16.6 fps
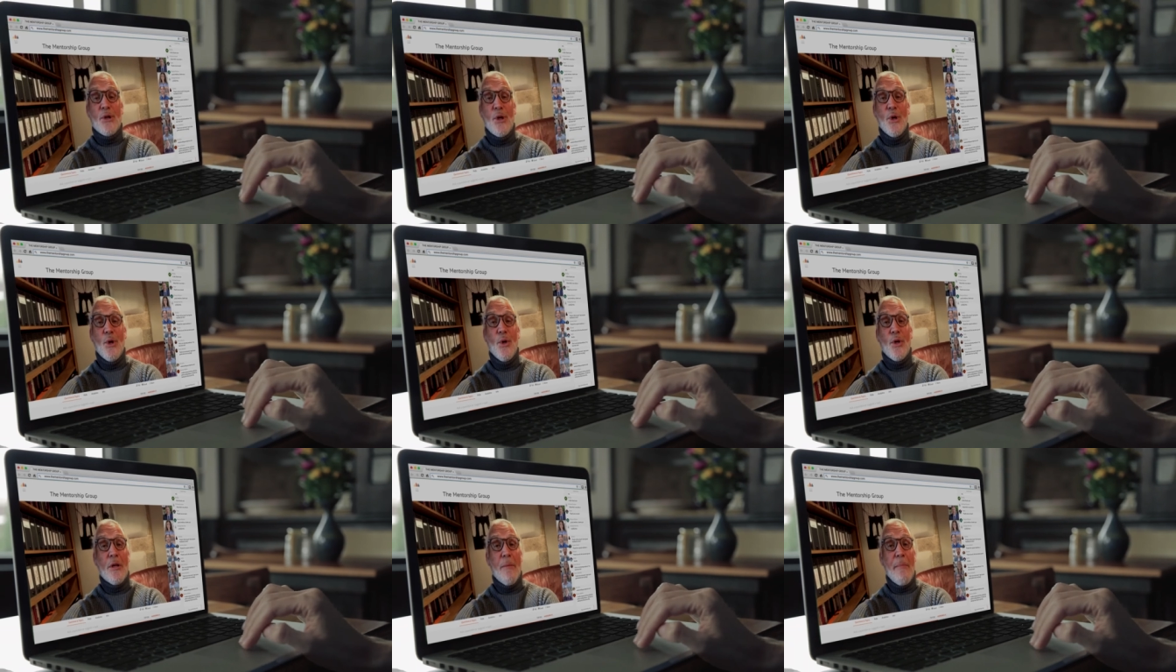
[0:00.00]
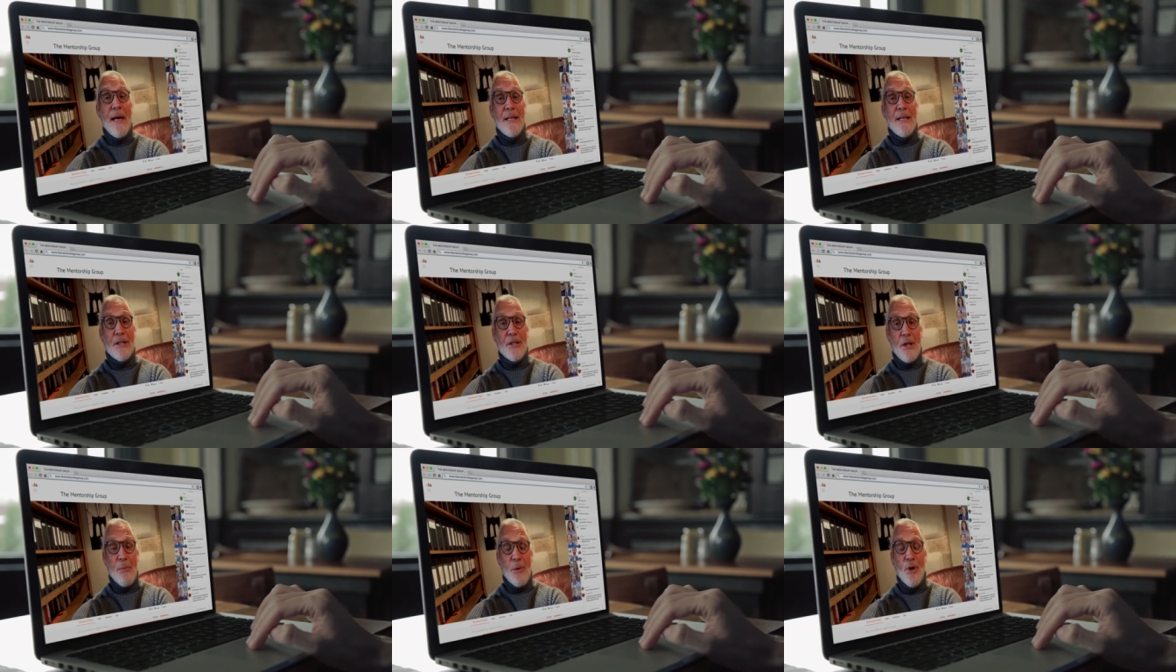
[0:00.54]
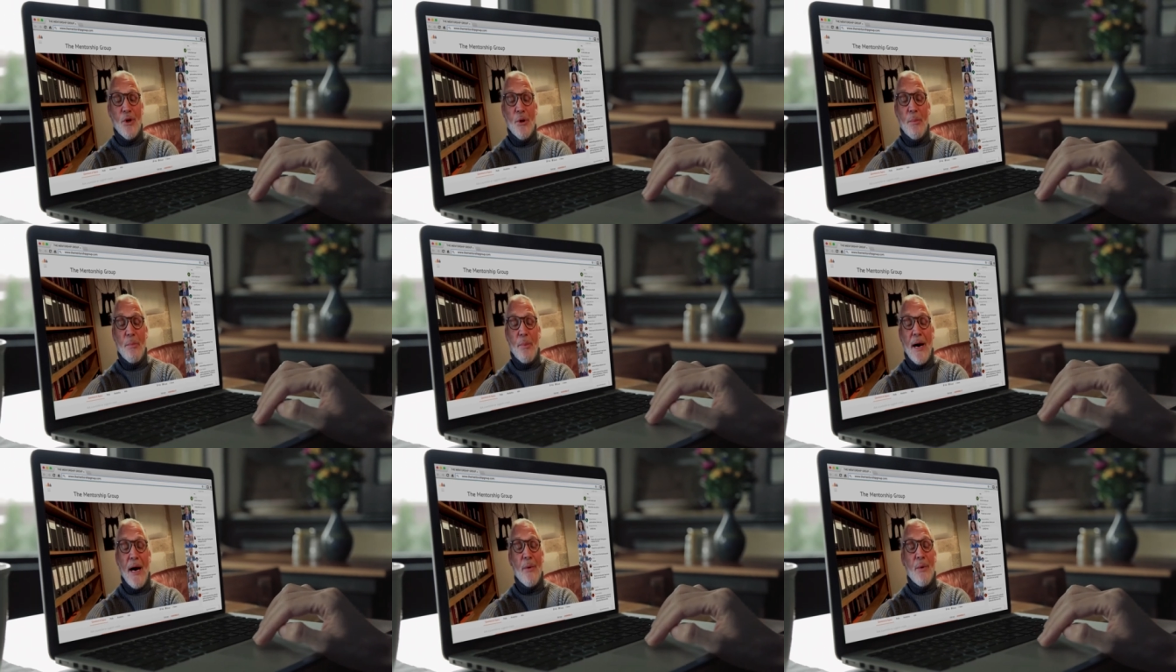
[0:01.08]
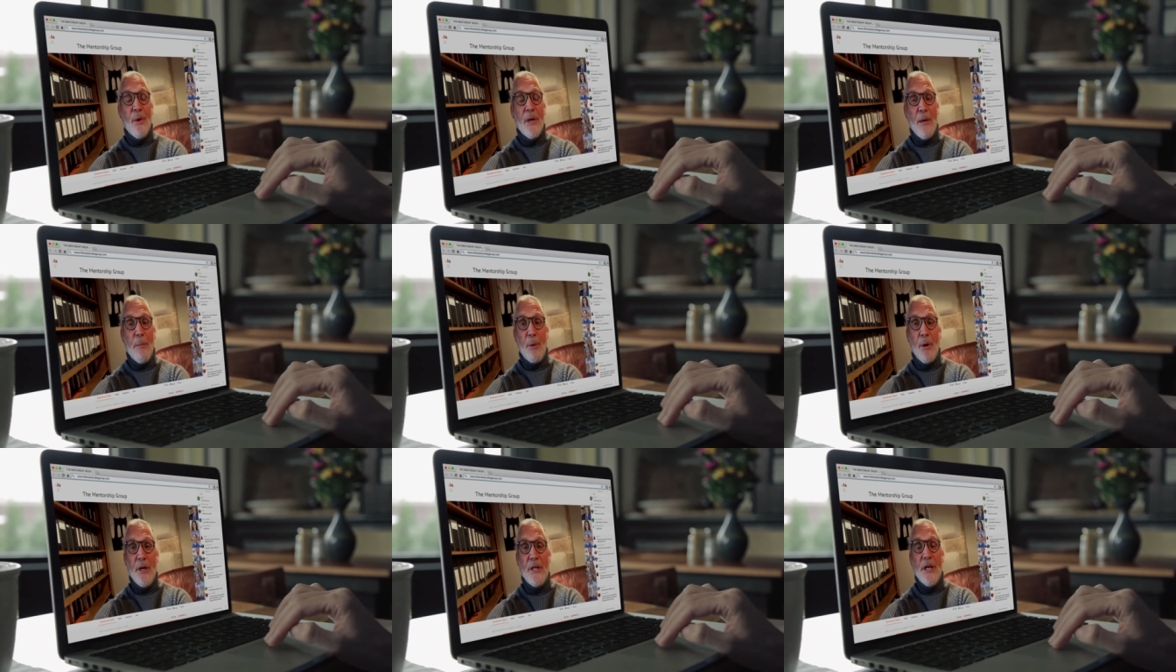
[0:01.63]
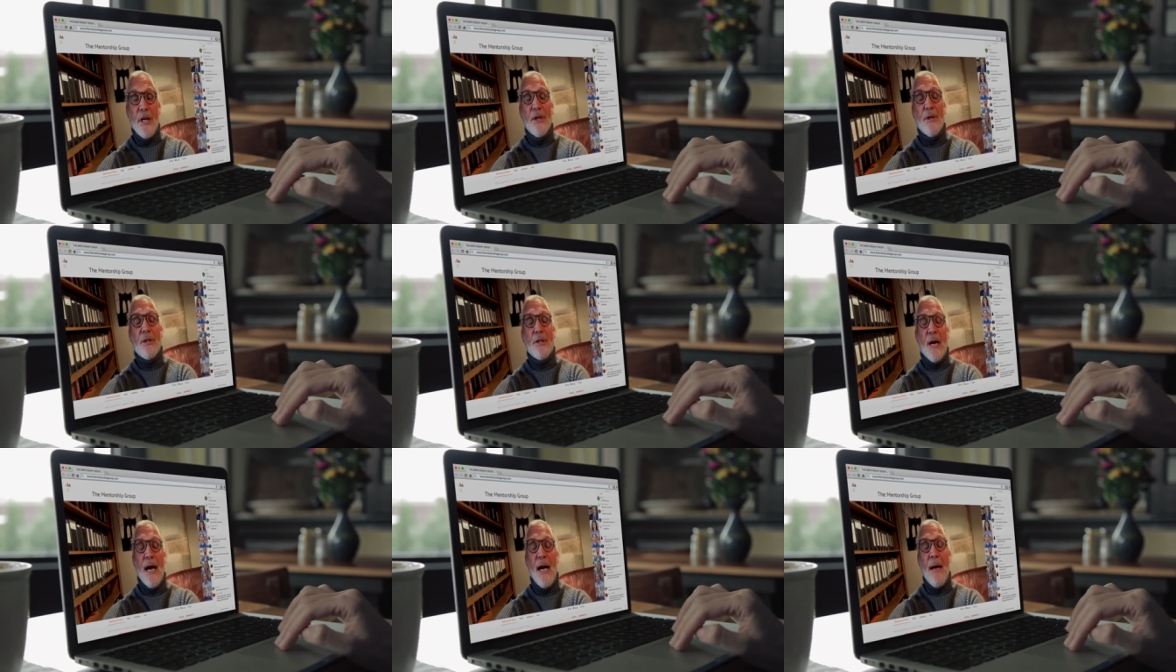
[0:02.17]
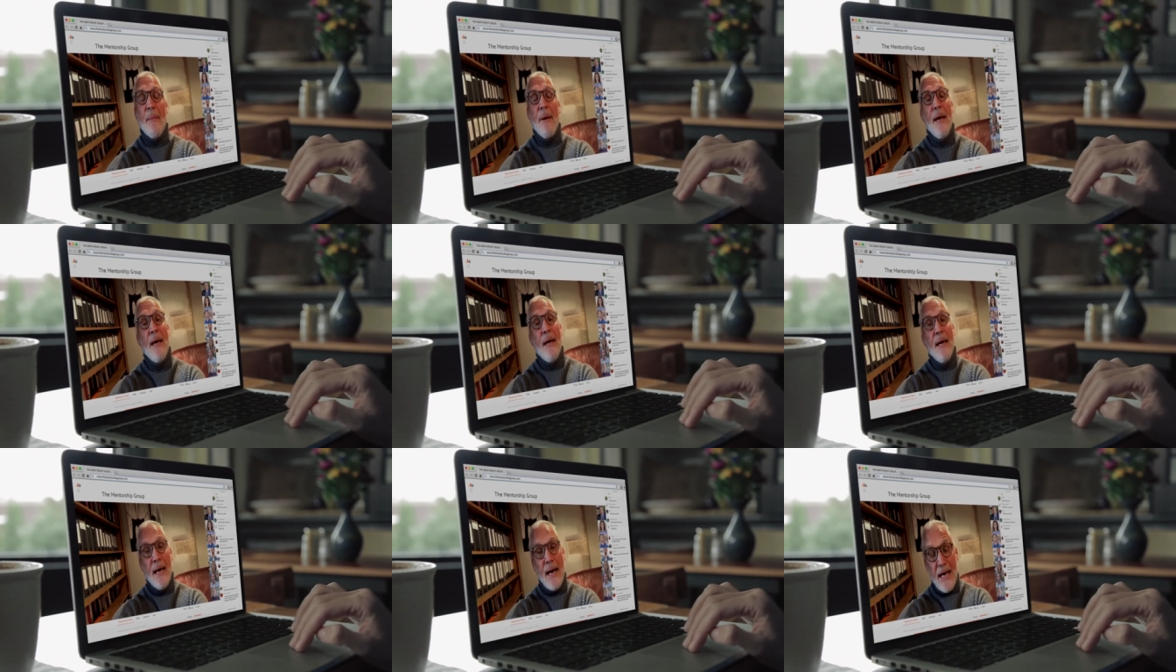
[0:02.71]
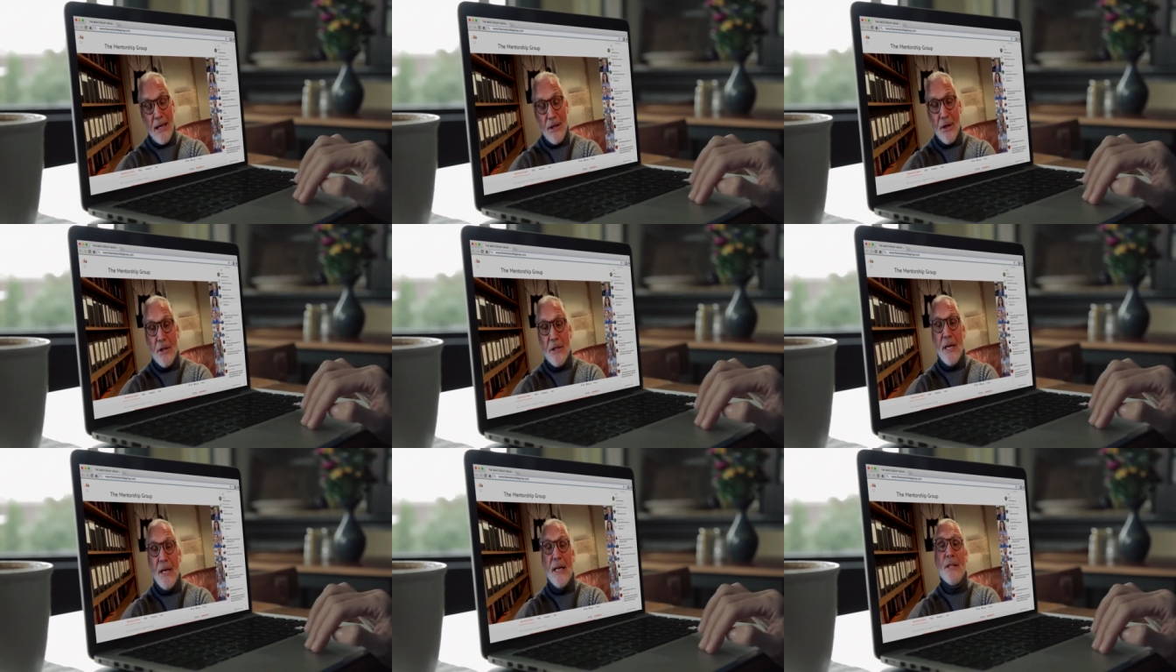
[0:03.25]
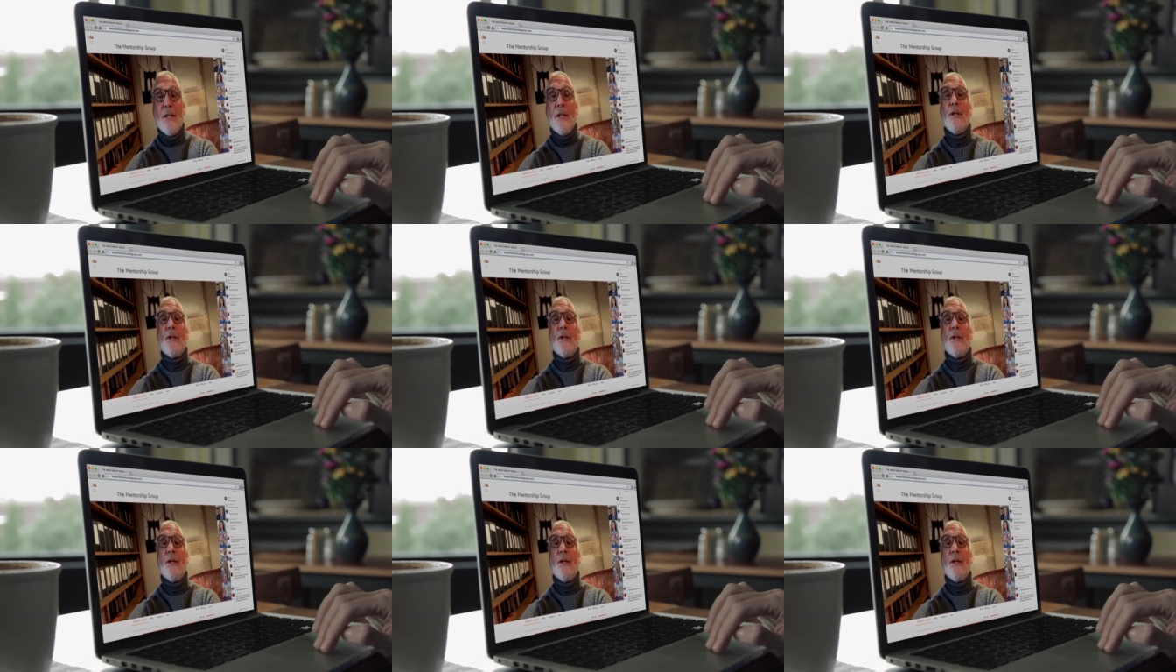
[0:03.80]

to the mentorship group. I really appreciate your time and your attention,